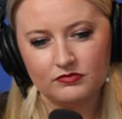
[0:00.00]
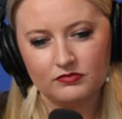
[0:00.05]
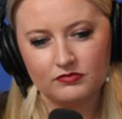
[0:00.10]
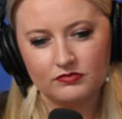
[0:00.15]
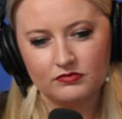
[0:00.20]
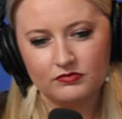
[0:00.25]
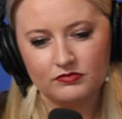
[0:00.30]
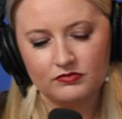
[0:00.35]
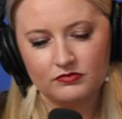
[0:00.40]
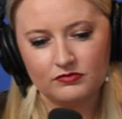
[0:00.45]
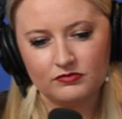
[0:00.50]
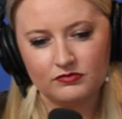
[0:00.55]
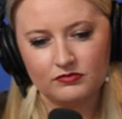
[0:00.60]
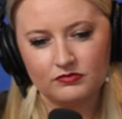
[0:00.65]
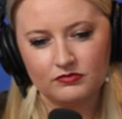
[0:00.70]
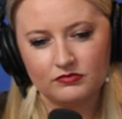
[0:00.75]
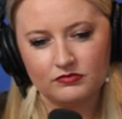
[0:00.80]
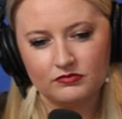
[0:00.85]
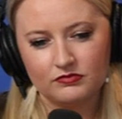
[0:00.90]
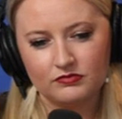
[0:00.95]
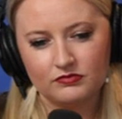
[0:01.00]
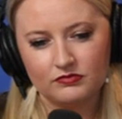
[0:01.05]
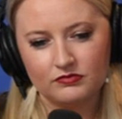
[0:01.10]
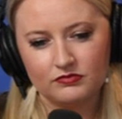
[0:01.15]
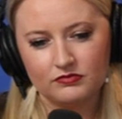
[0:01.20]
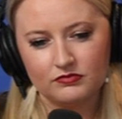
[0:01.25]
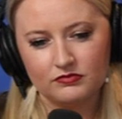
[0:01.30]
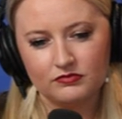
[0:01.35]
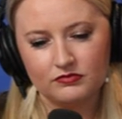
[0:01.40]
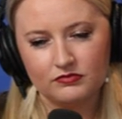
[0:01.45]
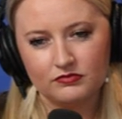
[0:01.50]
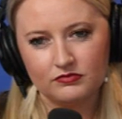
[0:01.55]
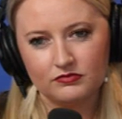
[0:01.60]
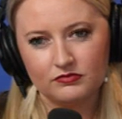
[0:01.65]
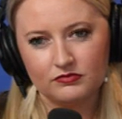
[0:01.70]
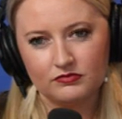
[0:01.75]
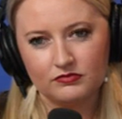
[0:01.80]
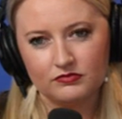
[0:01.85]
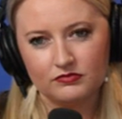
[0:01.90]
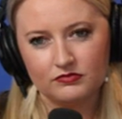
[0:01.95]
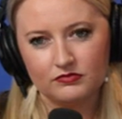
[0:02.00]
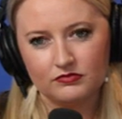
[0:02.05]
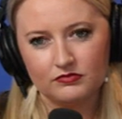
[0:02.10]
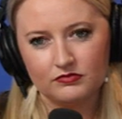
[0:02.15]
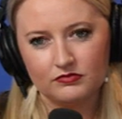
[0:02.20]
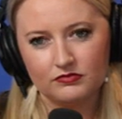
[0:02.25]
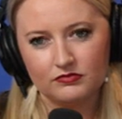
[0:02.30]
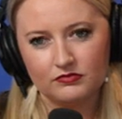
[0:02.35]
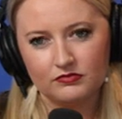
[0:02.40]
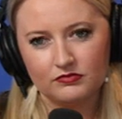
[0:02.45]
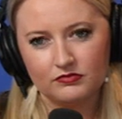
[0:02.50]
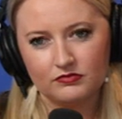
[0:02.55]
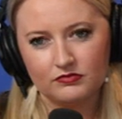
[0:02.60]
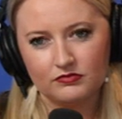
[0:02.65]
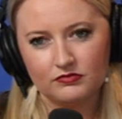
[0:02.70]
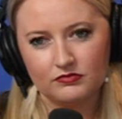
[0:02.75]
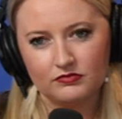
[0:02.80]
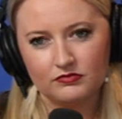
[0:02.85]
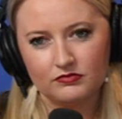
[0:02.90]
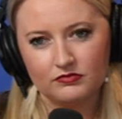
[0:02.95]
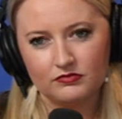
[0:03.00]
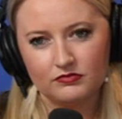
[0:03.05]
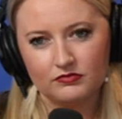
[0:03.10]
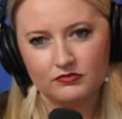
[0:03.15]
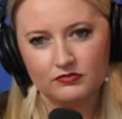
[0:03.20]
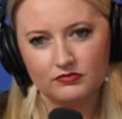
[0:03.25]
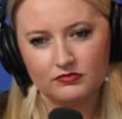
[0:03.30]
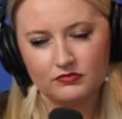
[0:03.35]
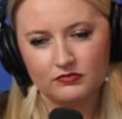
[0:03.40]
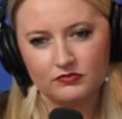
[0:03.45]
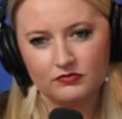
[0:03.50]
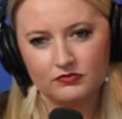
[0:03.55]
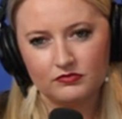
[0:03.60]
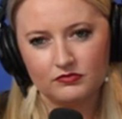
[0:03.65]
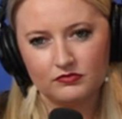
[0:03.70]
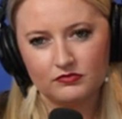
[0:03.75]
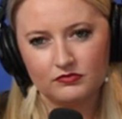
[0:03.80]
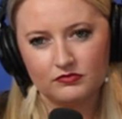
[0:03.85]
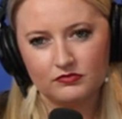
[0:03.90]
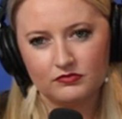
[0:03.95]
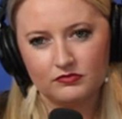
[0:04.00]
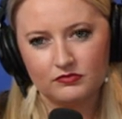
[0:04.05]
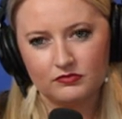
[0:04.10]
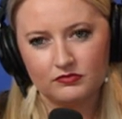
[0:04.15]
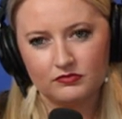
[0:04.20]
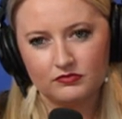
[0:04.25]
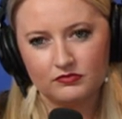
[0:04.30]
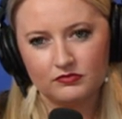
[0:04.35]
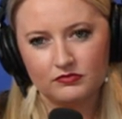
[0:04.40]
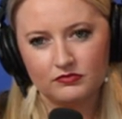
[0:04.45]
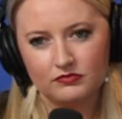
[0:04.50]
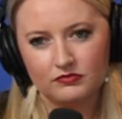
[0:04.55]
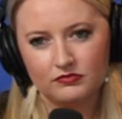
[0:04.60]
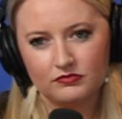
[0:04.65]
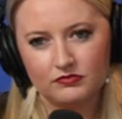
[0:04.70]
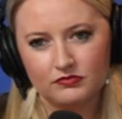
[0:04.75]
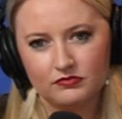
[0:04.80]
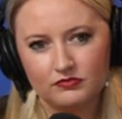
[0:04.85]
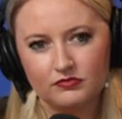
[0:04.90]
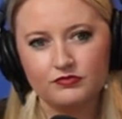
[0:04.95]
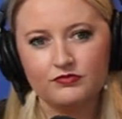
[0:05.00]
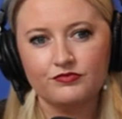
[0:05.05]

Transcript: (silent)